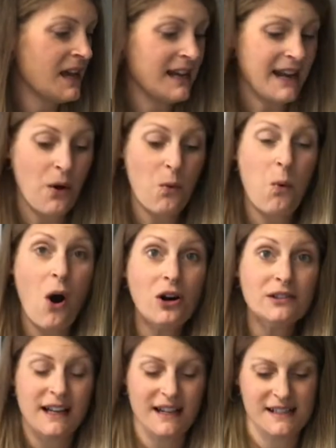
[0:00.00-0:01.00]
Now
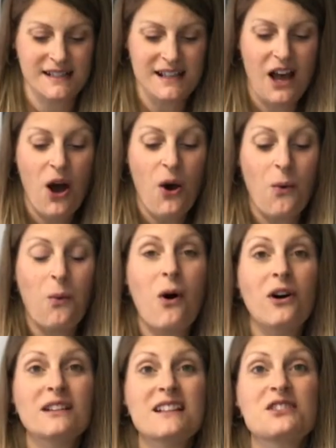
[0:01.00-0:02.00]
walnuts.
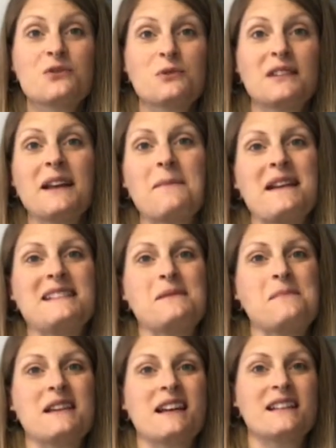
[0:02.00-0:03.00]
Walnuts are really amazing
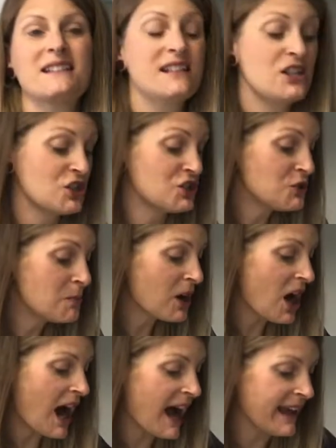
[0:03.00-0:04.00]
because they're super
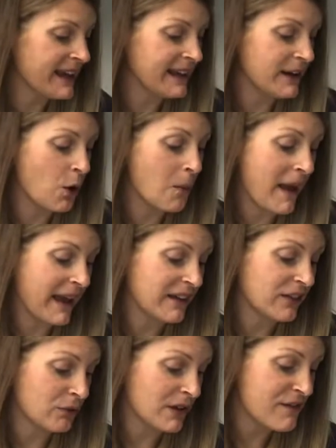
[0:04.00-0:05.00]
high in
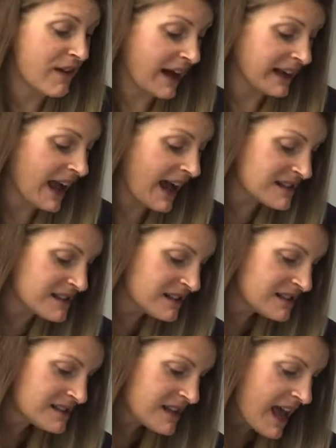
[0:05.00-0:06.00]
omega-3 fatty
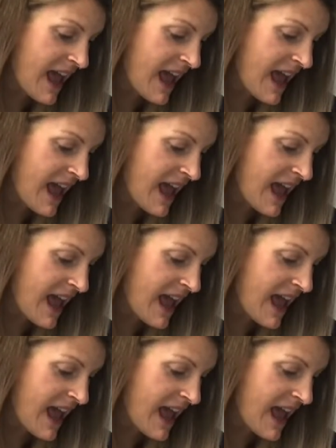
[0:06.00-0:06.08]
acids.